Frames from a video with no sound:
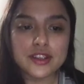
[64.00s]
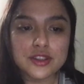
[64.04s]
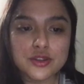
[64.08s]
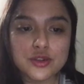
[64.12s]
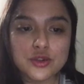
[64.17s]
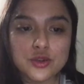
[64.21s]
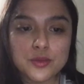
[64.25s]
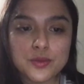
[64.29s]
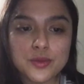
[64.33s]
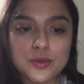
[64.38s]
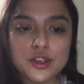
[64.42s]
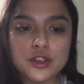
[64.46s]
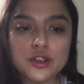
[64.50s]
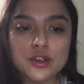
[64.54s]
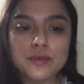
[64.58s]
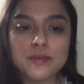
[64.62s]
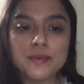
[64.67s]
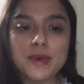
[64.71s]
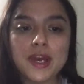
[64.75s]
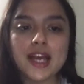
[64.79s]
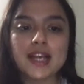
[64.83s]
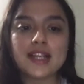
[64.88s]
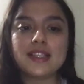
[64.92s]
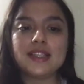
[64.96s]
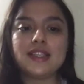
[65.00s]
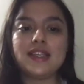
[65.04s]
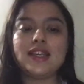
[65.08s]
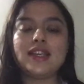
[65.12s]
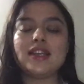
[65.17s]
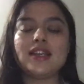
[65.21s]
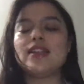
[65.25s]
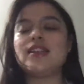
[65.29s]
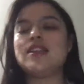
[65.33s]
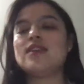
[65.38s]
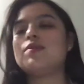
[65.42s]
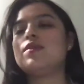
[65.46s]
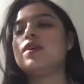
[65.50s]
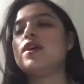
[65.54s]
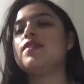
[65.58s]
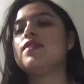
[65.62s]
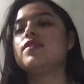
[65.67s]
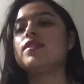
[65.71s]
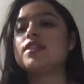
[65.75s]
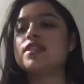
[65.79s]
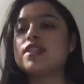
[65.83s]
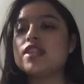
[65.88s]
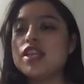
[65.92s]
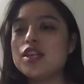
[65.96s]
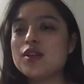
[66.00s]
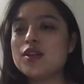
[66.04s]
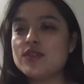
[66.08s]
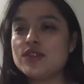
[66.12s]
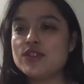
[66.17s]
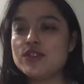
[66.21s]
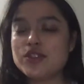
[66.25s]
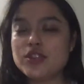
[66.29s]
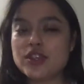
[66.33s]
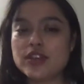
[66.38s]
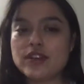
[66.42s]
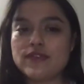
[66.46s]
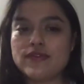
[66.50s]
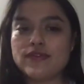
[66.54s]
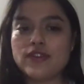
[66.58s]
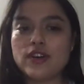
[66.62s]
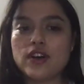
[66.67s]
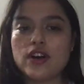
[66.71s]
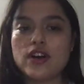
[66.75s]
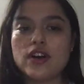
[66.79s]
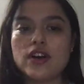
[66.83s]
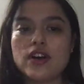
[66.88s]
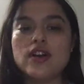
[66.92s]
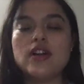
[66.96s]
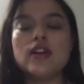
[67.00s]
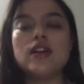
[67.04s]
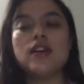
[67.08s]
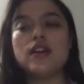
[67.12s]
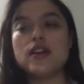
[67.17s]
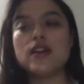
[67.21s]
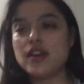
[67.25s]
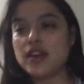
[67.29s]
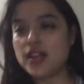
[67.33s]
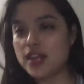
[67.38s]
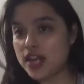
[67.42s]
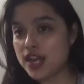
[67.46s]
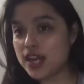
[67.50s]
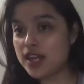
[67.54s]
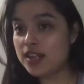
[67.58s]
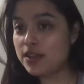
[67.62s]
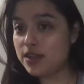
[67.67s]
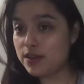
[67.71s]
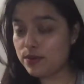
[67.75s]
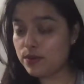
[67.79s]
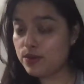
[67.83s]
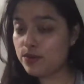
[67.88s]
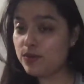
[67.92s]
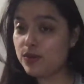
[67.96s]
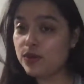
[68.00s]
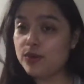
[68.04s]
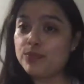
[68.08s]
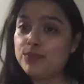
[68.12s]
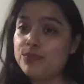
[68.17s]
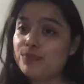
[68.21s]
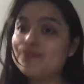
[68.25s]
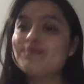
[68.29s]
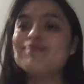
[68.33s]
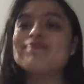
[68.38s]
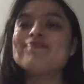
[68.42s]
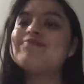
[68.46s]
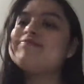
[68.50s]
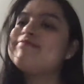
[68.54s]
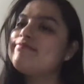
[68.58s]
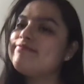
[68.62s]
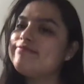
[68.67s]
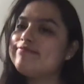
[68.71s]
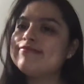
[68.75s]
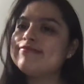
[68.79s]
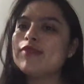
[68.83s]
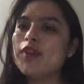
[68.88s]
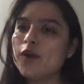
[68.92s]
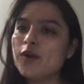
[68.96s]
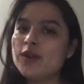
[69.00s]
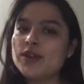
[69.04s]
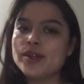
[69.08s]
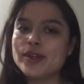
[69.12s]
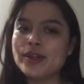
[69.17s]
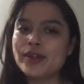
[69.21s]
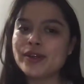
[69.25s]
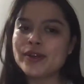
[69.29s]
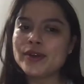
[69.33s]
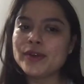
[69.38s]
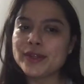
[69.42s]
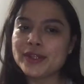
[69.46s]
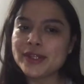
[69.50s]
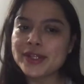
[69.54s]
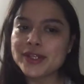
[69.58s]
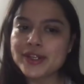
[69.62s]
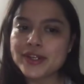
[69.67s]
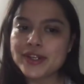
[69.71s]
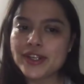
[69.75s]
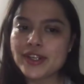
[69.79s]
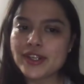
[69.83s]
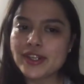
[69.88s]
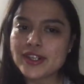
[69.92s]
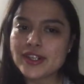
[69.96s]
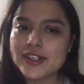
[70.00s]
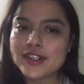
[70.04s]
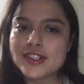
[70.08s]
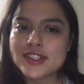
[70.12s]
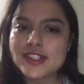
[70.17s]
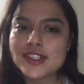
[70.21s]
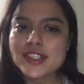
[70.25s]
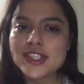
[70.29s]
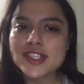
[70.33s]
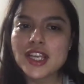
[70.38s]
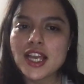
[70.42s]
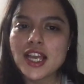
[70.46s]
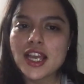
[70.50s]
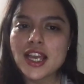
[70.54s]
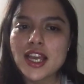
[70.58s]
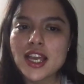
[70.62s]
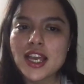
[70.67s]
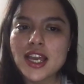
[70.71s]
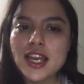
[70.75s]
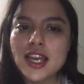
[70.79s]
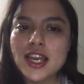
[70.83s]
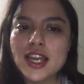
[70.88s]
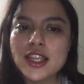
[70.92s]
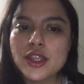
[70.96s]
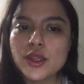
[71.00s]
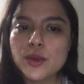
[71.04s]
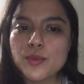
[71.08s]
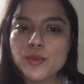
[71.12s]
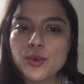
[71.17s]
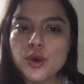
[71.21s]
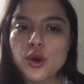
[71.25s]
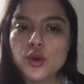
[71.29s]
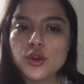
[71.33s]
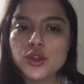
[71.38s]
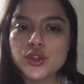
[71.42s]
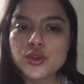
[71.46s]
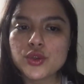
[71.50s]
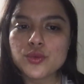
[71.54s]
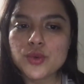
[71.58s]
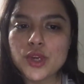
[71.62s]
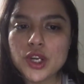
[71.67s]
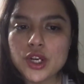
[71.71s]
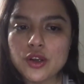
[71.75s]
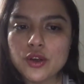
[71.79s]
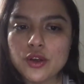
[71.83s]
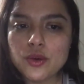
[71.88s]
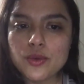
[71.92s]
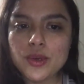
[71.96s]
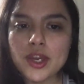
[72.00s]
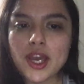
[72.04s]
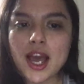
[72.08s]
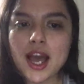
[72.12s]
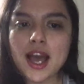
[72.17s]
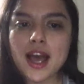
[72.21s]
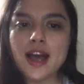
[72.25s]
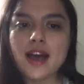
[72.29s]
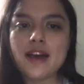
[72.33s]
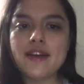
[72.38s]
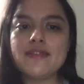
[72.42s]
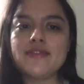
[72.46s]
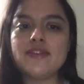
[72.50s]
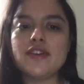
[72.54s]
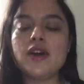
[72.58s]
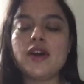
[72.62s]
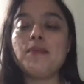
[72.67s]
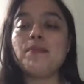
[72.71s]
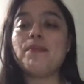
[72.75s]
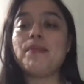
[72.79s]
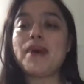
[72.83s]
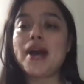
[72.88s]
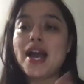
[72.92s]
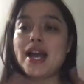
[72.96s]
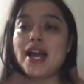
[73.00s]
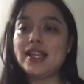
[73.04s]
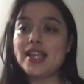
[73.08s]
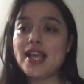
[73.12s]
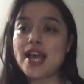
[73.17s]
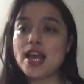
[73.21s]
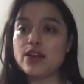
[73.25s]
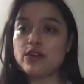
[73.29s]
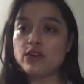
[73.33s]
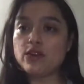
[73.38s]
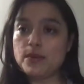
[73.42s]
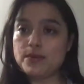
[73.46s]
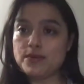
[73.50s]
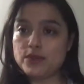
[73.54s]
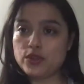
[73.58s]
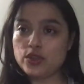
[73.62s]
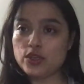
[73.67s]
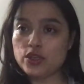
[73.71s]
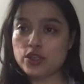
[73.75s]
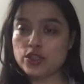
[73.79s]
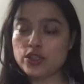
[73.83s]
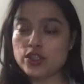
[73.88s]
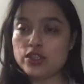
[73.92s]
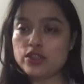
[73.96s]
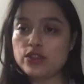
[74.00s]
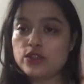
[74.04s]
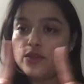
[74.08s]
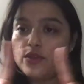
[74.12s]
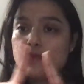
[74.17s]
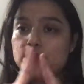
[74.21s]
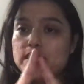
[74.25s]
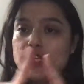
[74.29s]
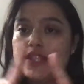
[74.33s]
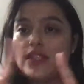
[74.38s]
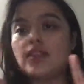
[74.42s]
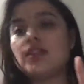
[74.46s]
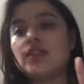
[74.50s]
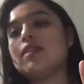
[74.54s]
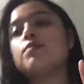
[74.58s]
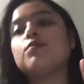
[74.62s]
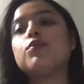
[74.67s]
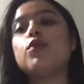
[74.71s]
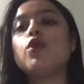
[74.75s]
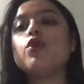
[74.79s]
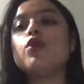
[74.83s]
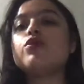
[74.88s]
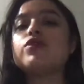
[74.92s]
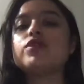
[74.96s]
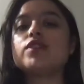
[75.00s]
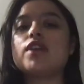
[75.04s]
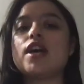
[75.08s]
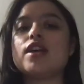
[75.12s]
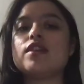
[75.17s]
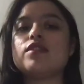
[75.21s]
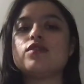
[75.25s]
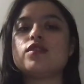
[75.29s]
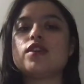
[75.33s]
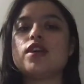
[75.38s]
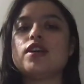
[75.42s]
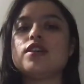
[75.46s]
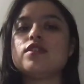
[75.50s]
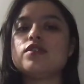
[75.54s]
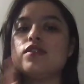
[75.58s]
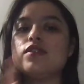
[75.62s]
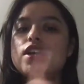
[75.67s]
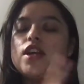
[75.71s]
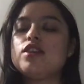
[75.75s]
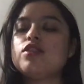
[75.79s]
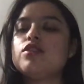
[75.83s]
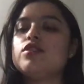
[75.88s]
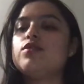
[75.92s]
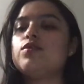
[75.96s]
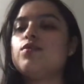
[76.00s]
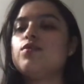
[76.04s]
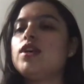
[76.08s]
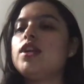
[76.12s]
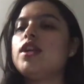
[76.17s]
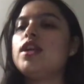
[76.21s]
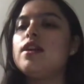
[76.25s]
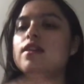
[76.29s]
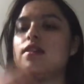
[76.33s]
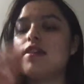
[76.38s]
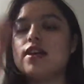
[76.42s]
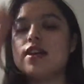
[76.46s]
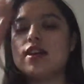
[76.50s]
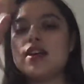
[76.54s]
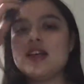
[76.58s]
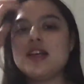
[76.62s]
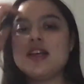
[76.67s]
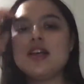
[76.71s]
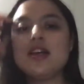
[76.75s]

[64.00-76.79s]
tubular back leak, and then we have the decreased GFR, and then we will oliguria occurs. In the post-renal, we have a bilateral obstruction, so meaning both sides, okay? So not just one area,